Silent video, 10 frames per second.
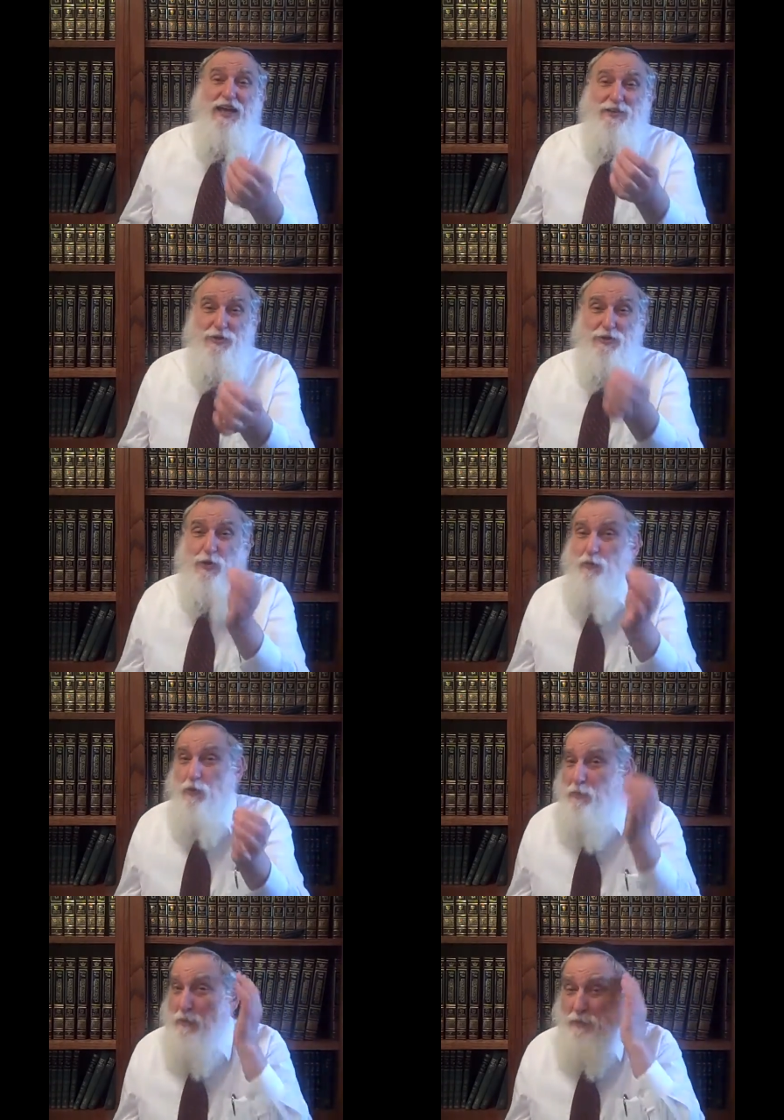I just don't
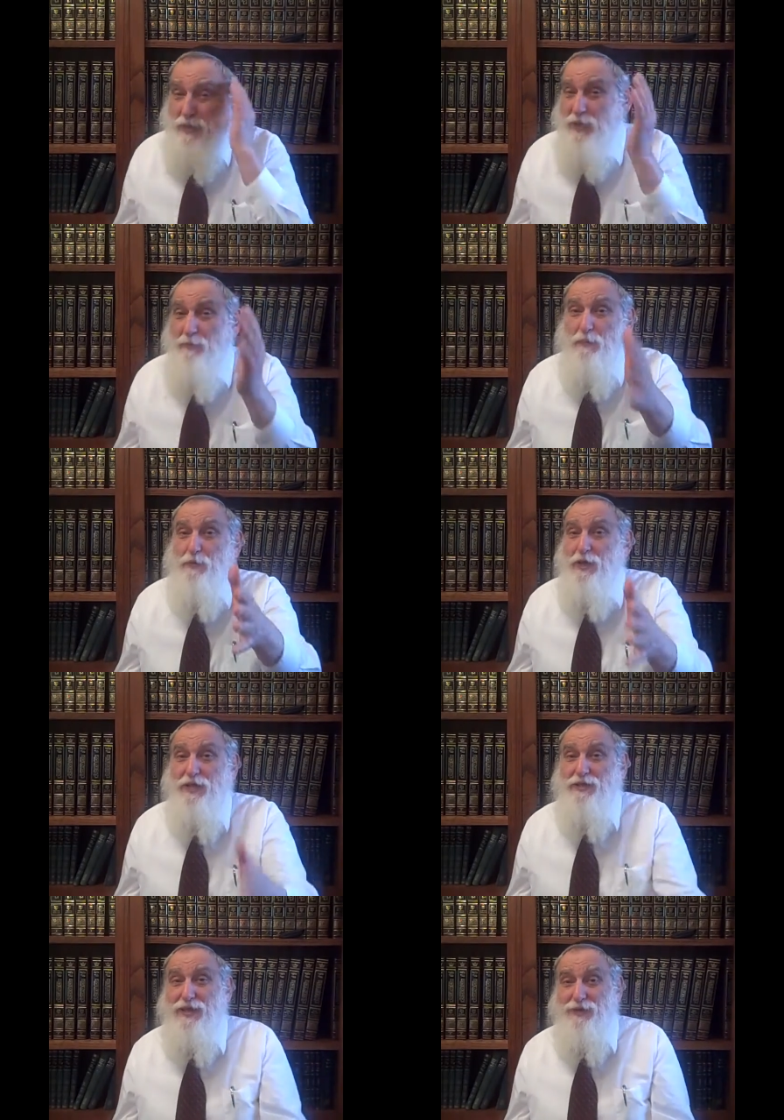remember. My memory
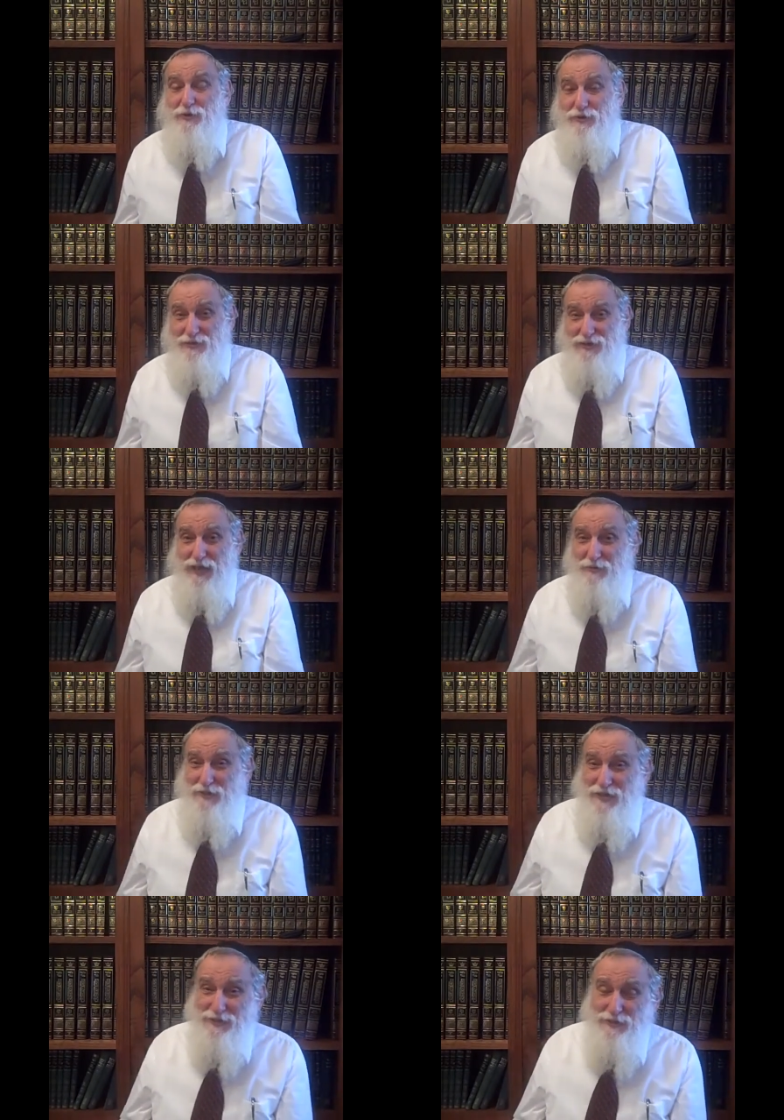ain't that good
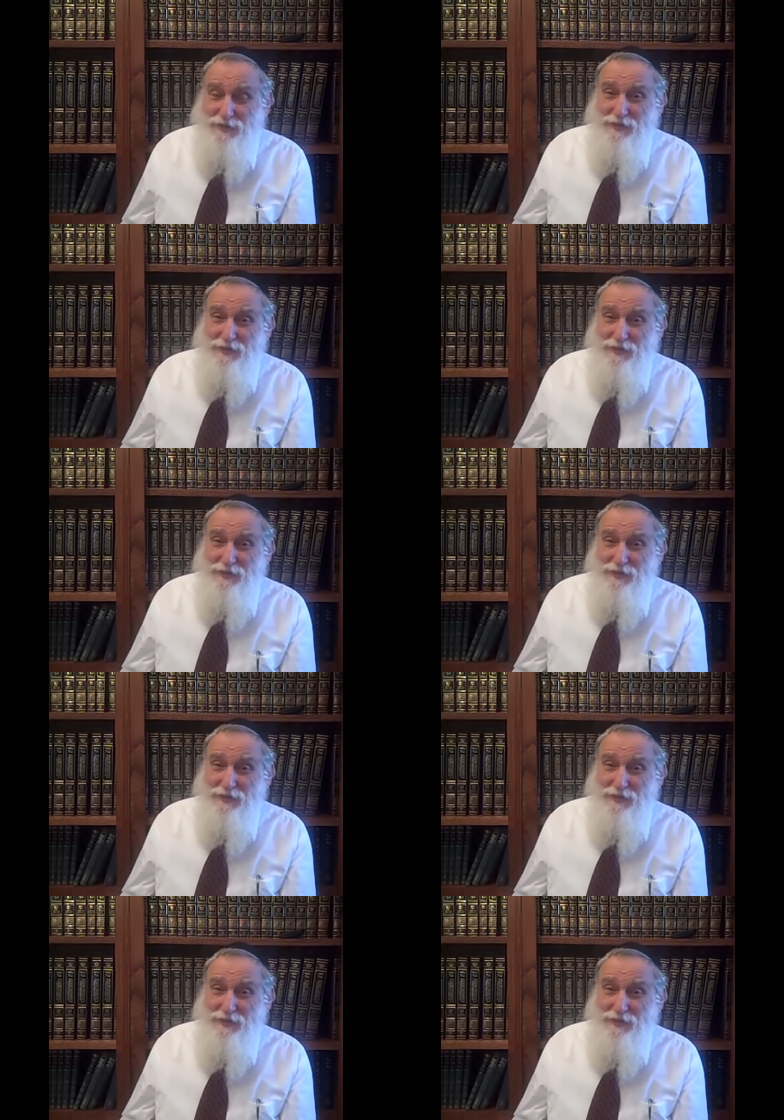nowadays.